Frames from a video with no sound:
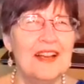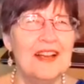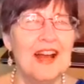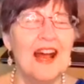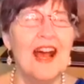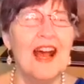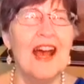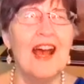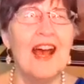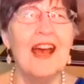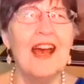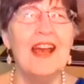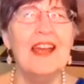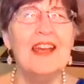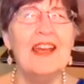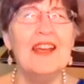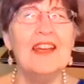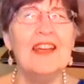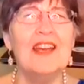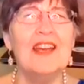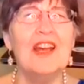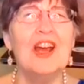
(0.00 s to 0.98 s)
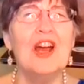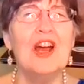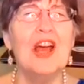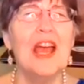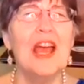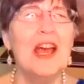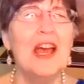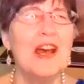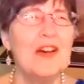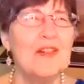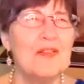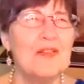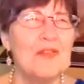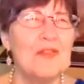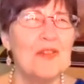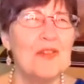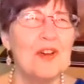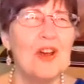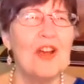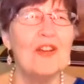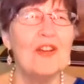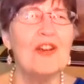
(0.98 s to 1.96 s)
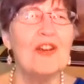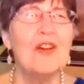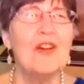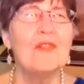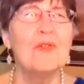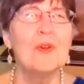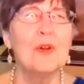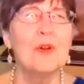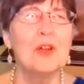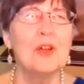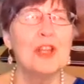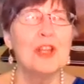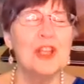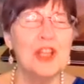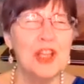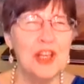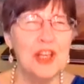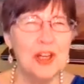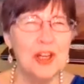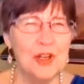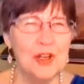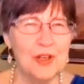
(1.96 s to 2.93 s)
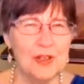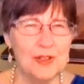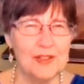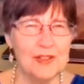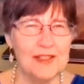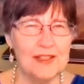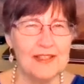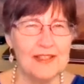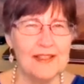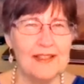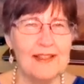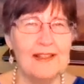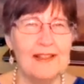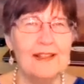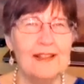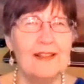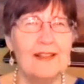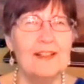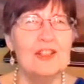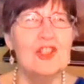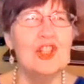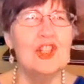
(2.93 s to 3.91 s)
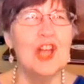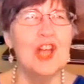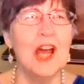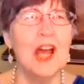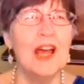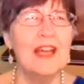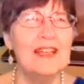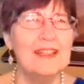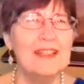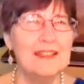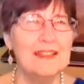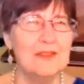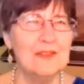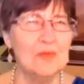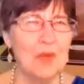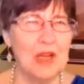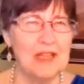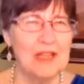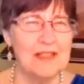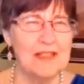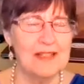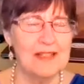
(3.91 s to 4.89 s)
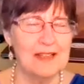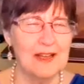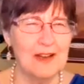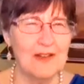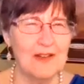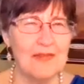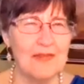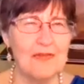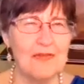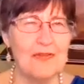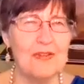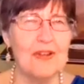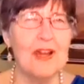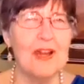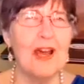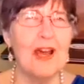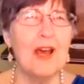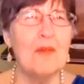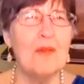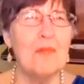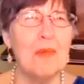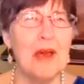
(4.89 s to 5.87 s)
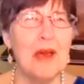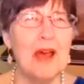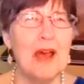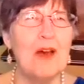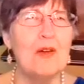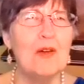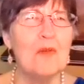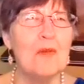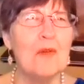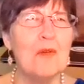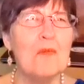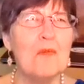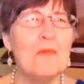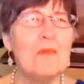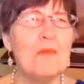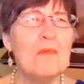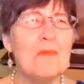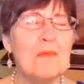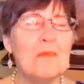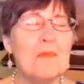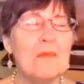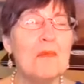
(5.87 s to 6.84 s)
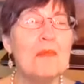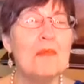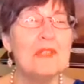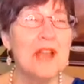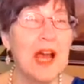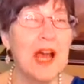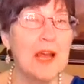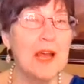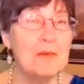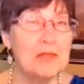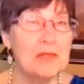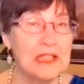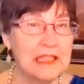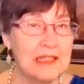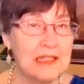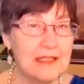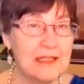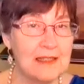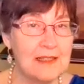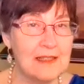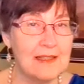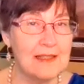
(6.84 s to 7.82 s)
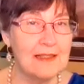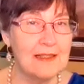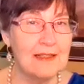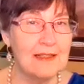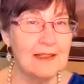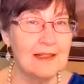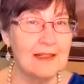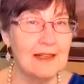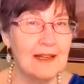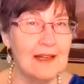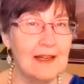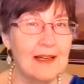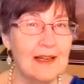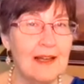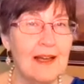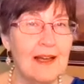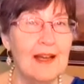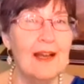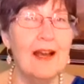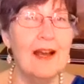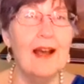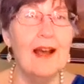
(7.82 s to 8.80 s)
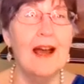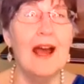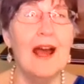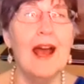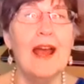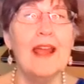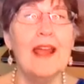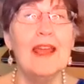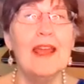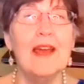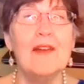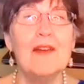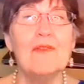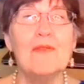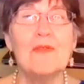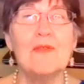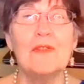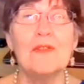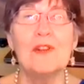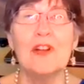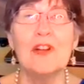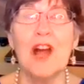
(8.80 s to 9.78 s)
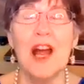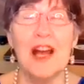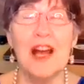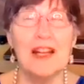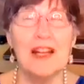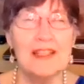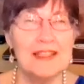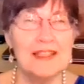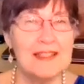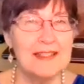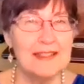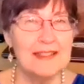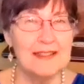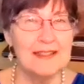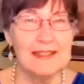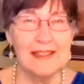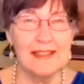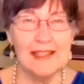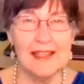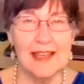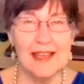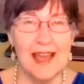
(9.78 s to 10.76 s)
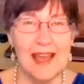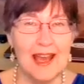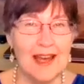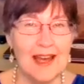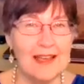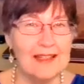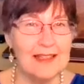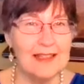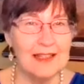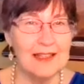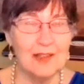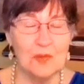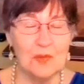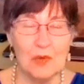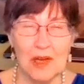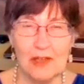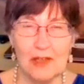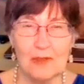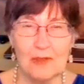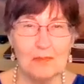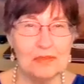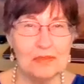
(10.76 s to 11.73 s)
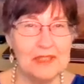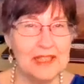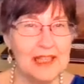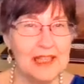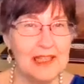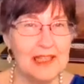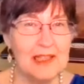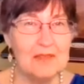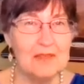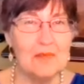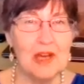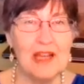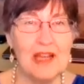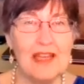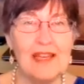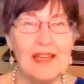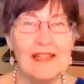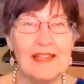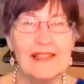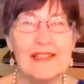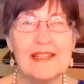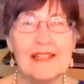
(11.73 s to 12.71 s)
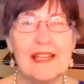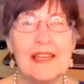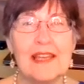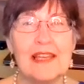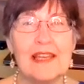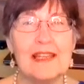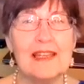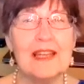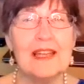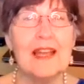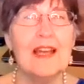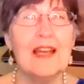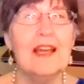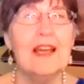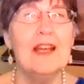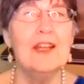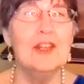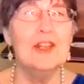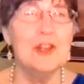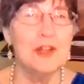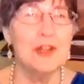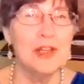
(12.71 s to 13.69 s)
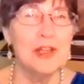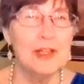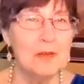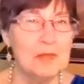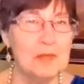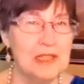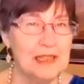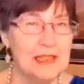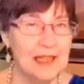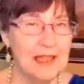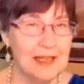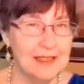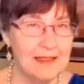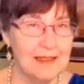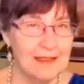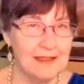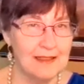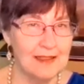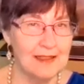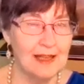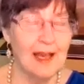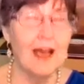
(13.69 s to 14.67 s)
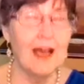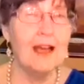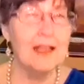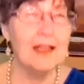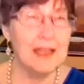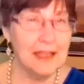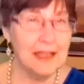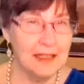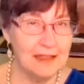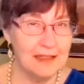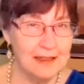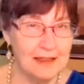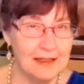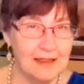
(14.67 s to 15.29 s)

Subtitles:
I have for years chided myself about timeliness. I have constantly had a record playing in my head saying, "You're going to be late again."